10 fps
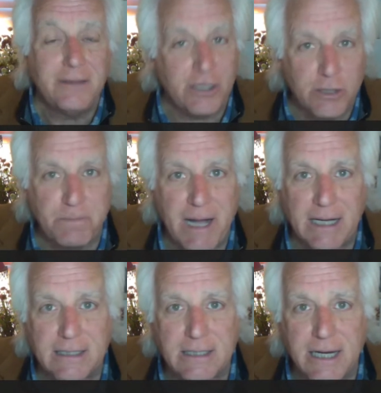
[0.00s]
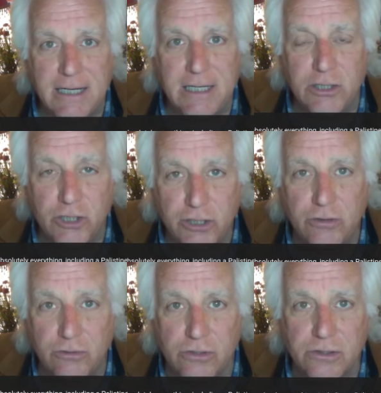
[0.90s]
there's Palestinian
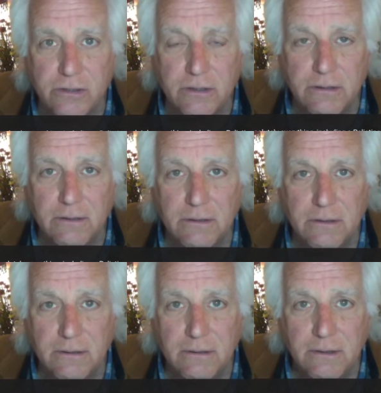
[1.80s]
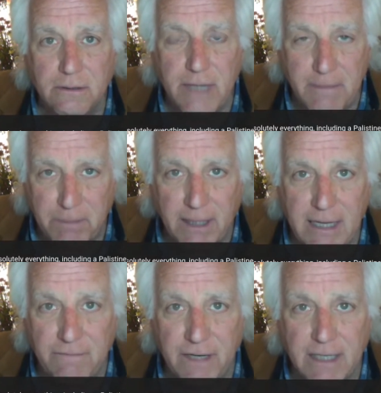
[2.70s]
Jews that
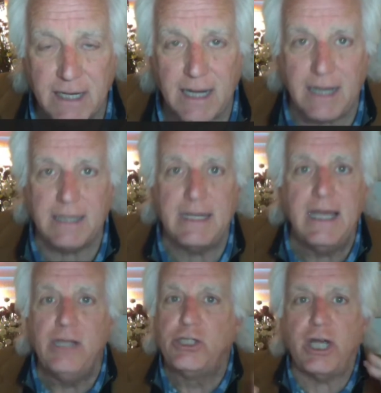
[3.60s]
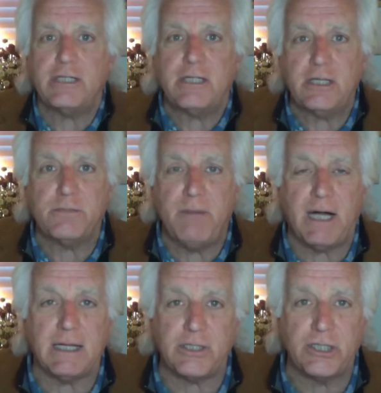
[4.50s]
believe in God just as
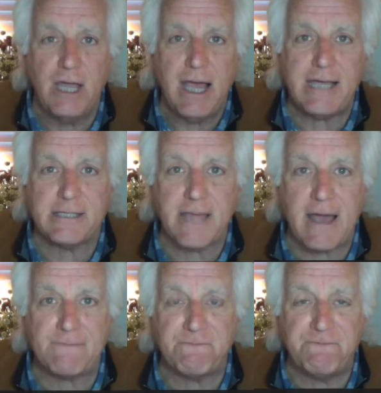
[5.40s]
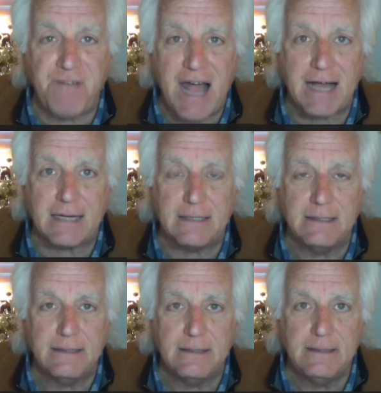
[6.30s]
much as that fat
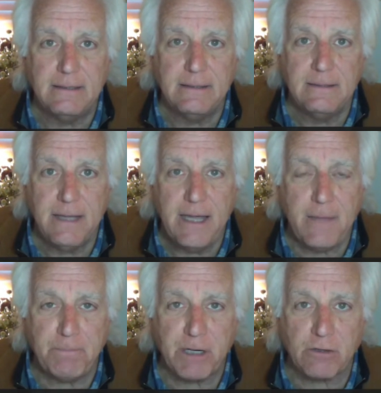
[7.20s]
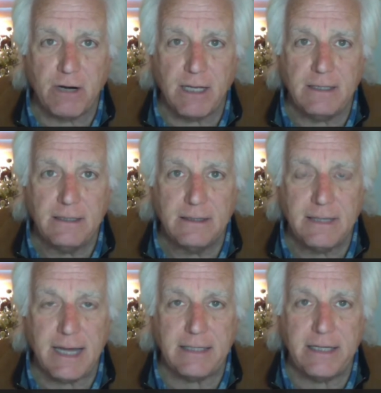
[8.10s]
hypocrite
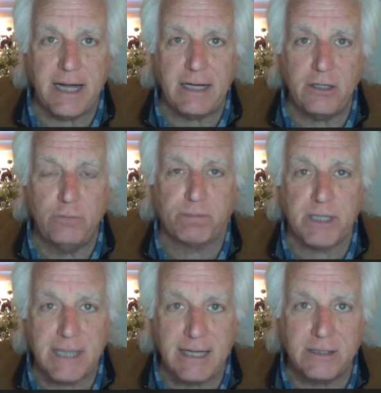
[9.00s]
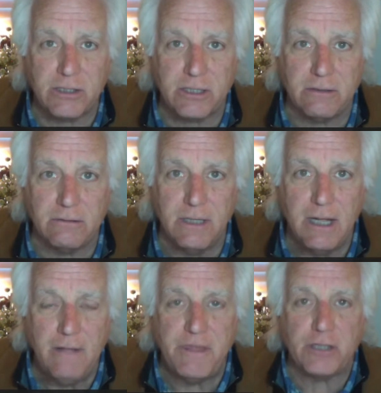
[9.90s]
Netanyahu pretends to.
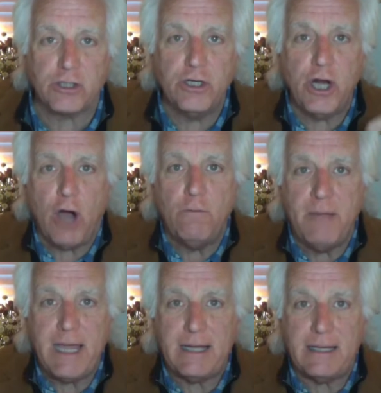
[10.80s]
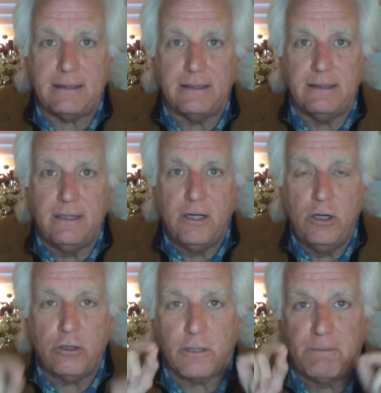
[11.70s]
There's no man
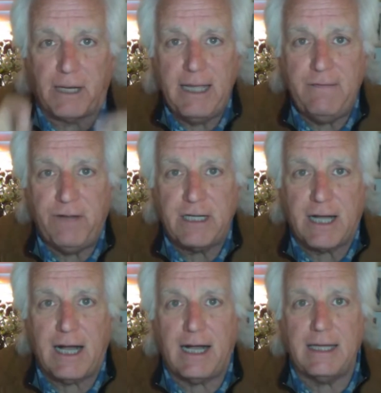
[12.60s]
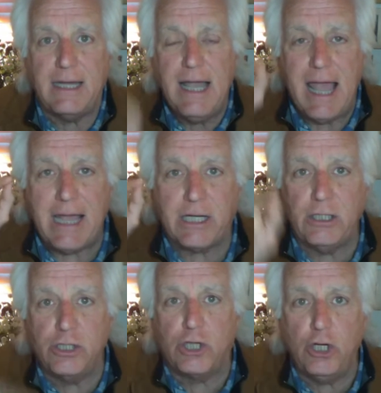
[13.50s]
who could believe in God and
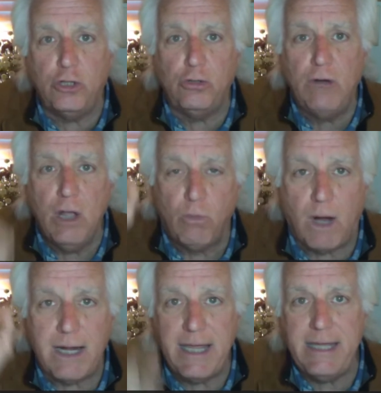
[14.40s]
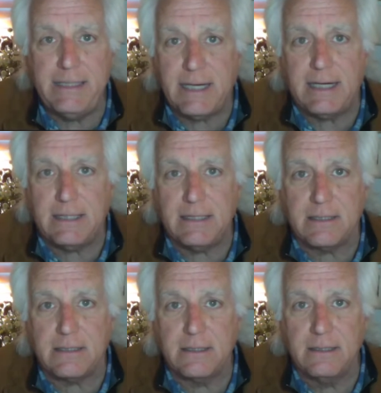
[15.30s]
can do what he
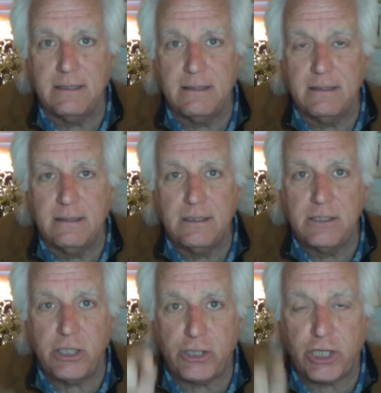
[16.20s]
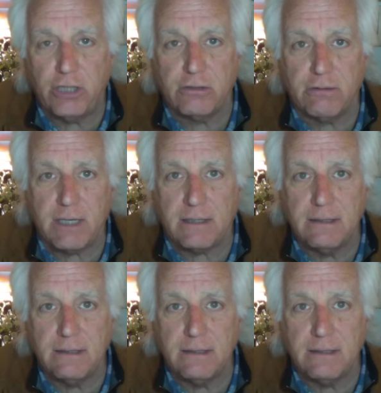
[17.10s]
does to children